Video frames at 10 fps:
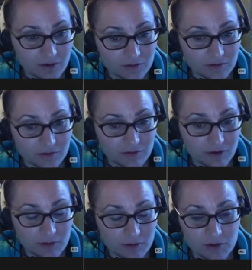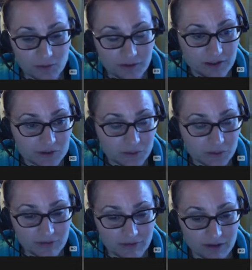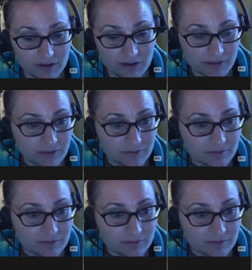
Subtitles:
if their computer really is working fine for them.